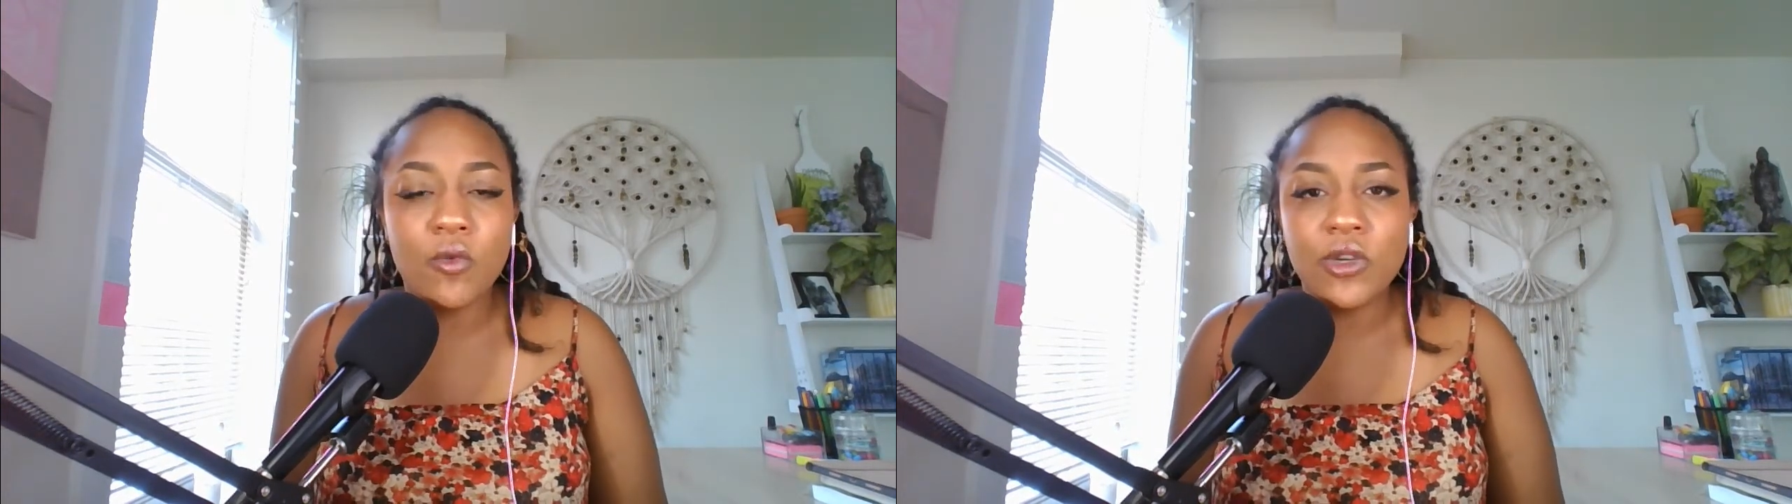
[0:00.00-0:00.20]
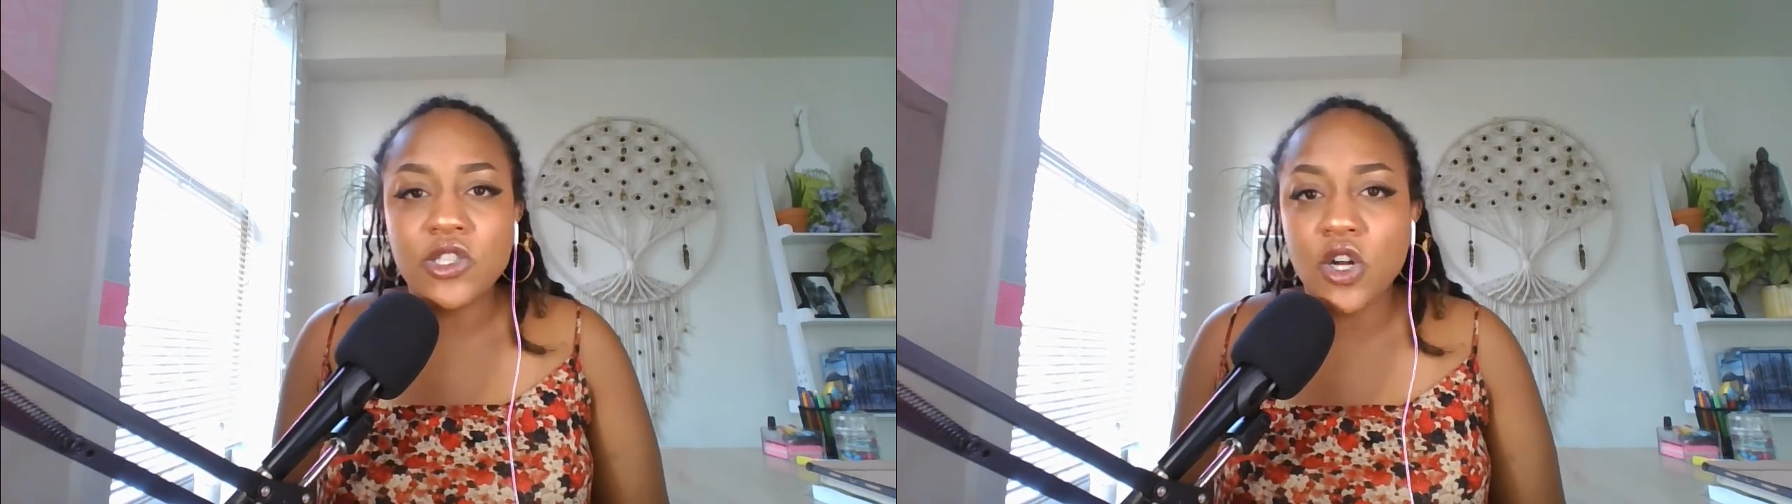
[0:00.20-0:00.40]

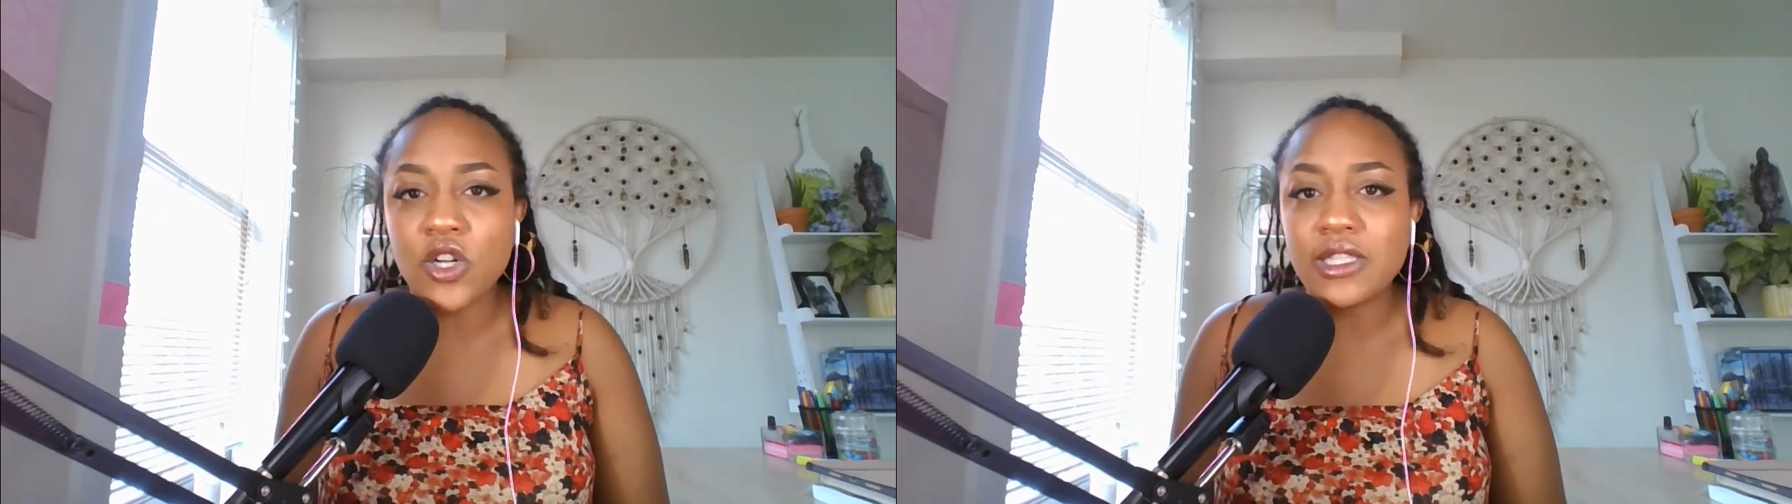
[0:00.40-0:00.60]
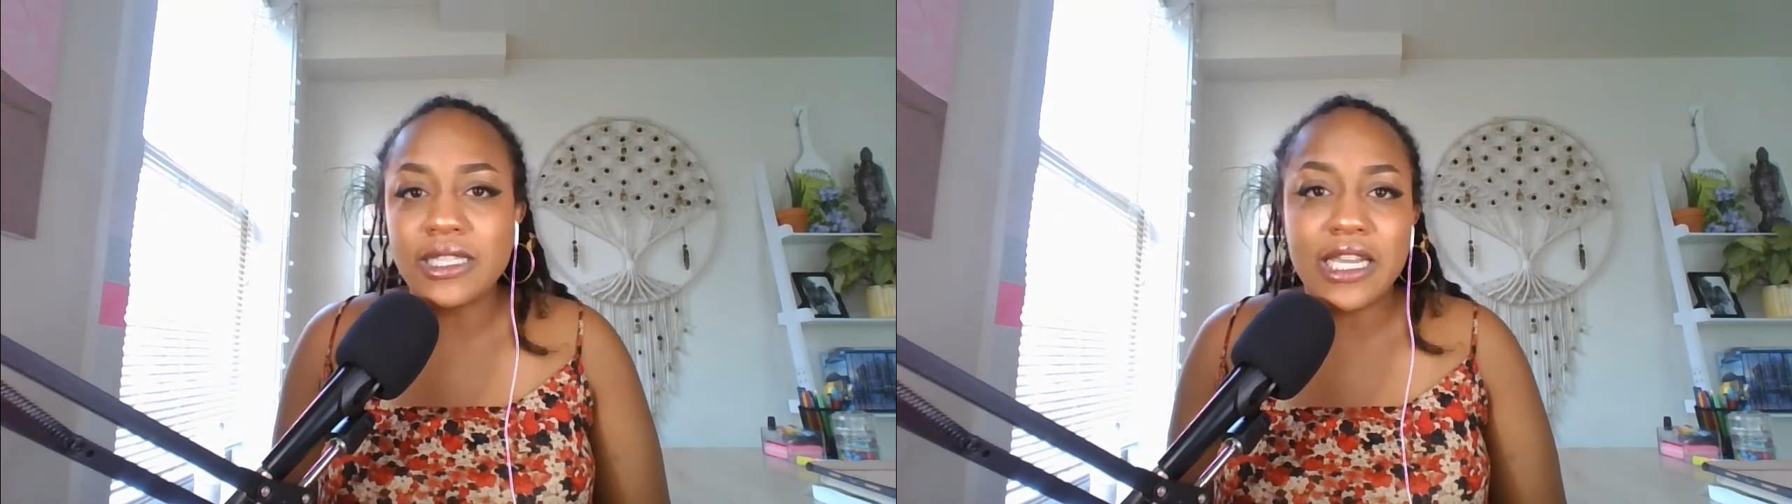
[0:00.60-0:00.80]
we
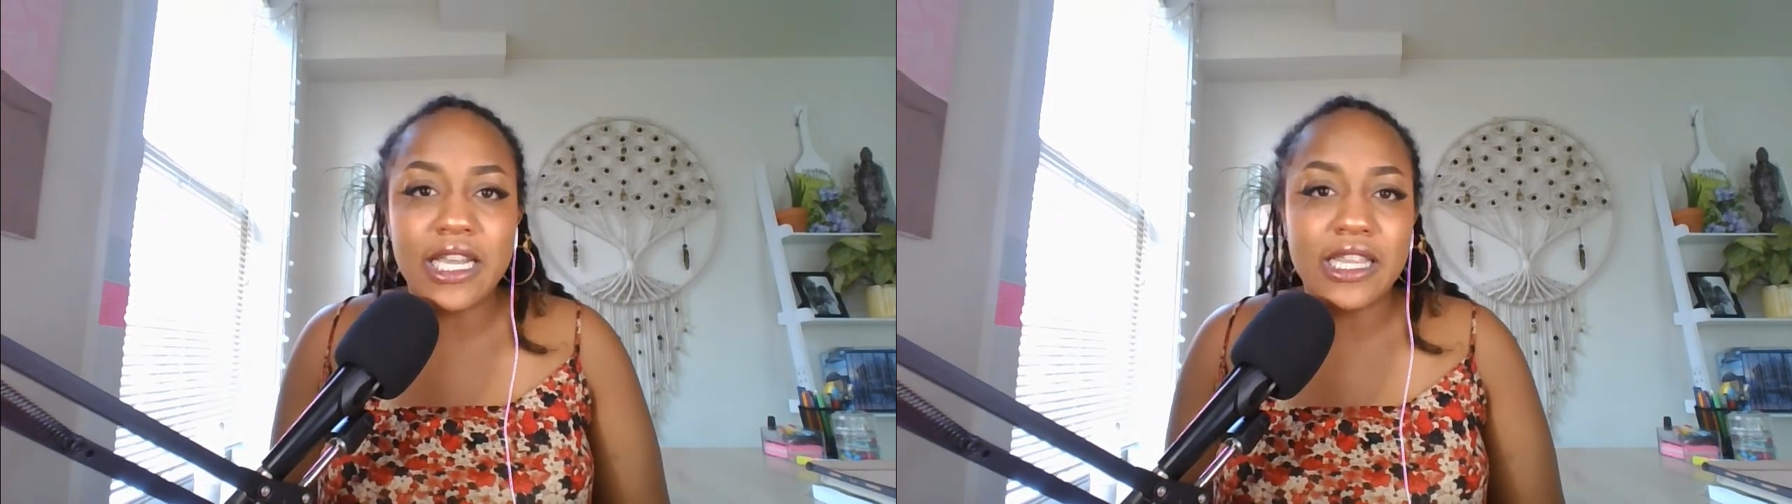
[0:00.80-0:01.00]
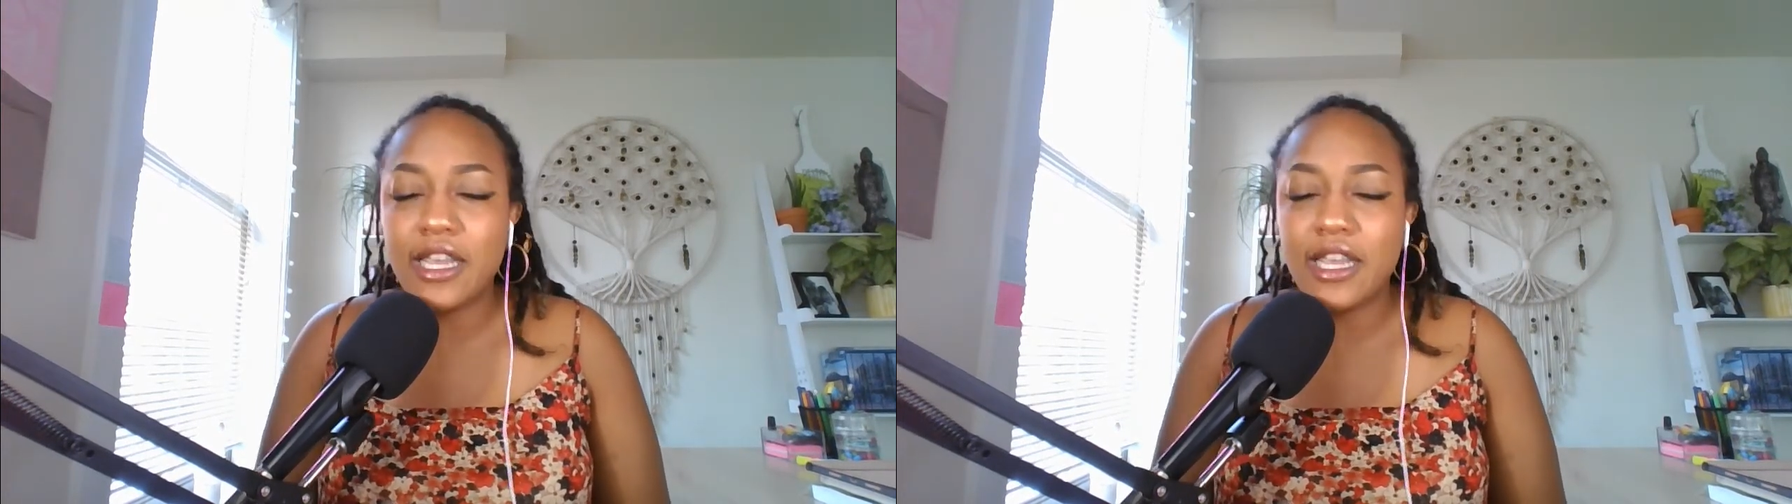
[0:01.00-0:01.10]
start seeing the